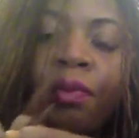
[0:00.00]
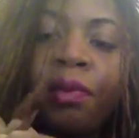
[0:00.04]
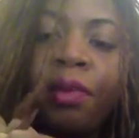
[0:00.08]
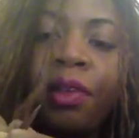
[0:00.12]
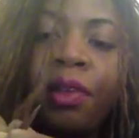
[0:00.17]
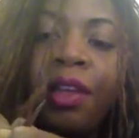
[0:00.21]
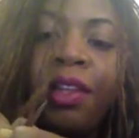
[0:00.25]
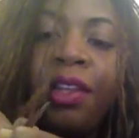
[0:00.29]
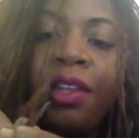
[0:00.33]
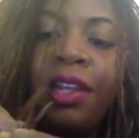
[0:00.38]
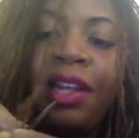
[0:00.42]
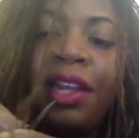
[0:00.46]

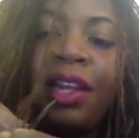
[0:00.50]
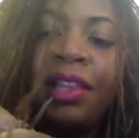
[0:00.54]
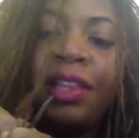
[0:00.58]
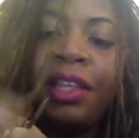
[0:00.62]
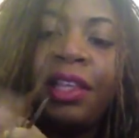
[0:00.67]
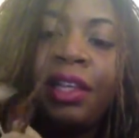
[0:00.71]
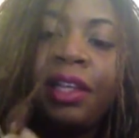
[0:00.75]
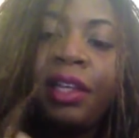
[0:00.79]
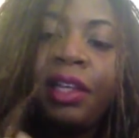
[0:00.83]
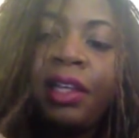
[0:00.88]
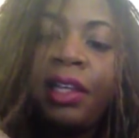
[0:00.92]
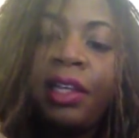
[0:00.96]
And then at
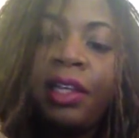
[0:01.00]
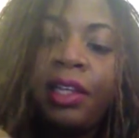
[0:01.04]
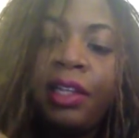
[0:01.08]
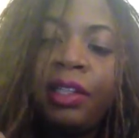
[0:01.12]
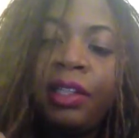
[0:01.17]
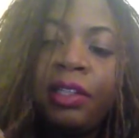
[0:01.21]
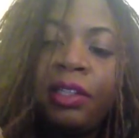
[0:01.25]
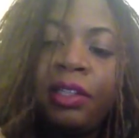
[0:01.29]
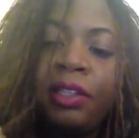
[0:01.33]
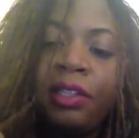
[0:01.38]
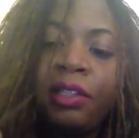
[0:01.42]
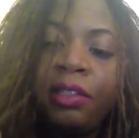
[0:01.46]
the
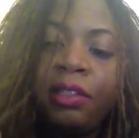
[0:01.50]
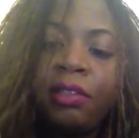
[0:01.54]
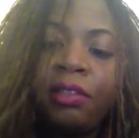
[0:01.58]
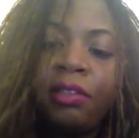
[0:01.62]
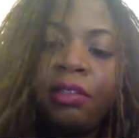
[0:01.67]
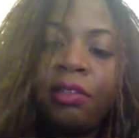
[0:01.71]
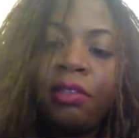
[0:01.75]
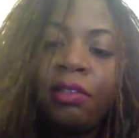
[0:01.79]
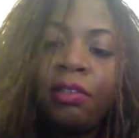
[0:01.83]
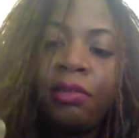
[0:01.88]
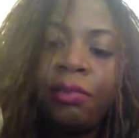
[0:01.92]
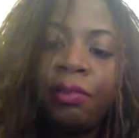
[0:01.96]
end,
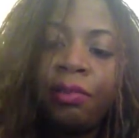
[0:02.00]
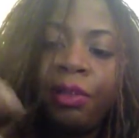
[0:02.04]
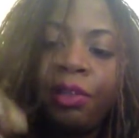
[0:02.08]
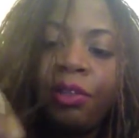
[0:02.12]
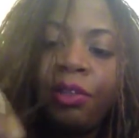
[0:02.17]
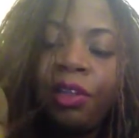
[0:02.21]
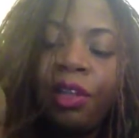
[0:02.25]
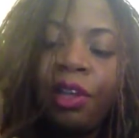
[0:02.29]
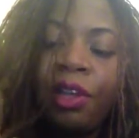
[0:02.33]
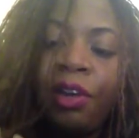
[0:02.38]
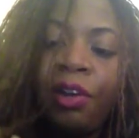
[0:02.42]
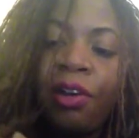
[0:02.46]
when
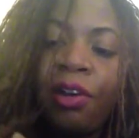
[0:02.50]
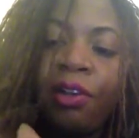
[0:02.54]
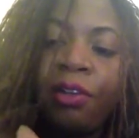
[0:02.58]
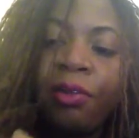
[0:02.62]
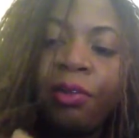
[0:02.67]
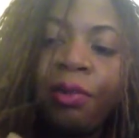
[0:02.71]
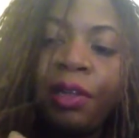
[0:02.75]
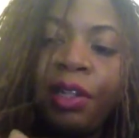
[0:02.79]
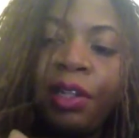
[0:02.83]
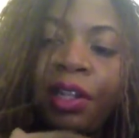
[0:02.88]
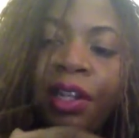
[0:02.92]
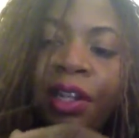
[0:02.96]
you get all
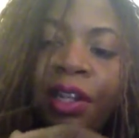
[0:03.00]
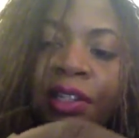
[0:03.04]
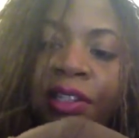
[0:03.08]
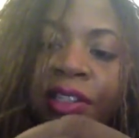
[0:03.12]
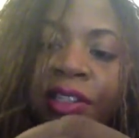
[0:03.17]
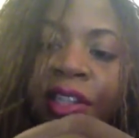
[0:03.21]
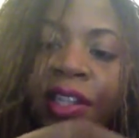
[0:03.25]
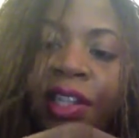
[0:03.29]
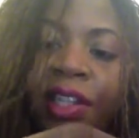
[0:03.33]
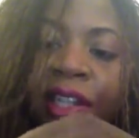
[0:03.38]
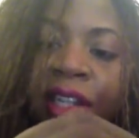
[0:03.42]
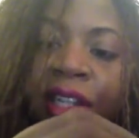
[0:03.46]
the way down
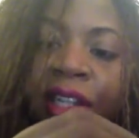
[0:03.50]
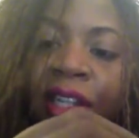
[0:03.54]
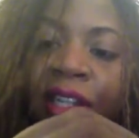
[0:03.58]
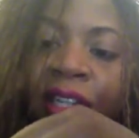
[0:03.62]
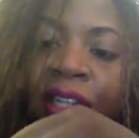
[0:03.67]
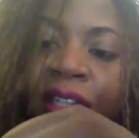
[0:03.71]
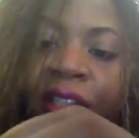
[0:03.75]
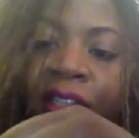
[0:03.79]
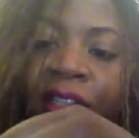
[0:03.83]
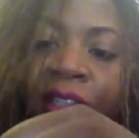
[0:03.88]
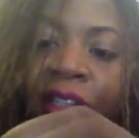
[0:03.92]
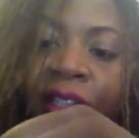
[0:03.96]
to the
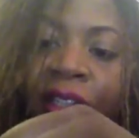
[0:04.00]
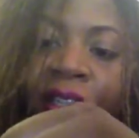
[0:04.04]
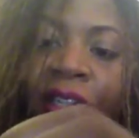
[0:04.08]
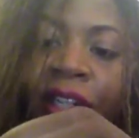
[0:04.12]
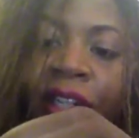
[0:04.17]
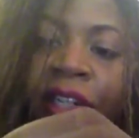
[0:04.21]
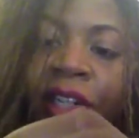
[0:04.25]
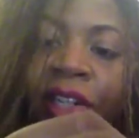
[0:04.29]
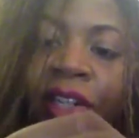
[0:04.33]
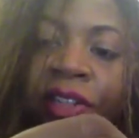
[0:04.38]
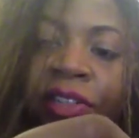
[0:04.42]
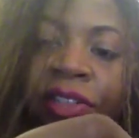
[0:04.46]
end,
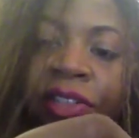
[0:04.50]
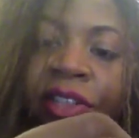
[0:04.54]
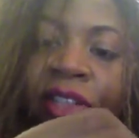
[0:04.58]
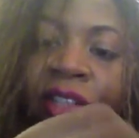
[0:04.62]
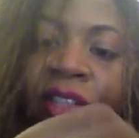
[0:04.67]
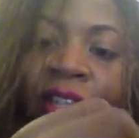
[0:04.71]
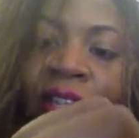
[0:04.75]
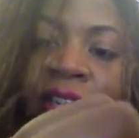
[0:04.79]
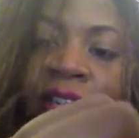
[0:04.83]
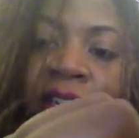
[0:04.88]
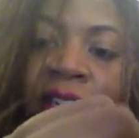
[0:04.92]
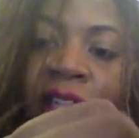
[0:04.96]
you're
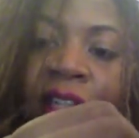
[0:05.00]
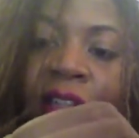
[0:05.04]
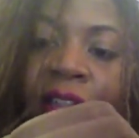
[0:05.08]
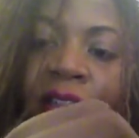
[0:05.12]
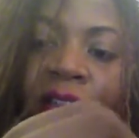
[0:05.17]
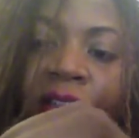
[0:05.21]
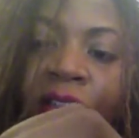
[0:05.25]
just going to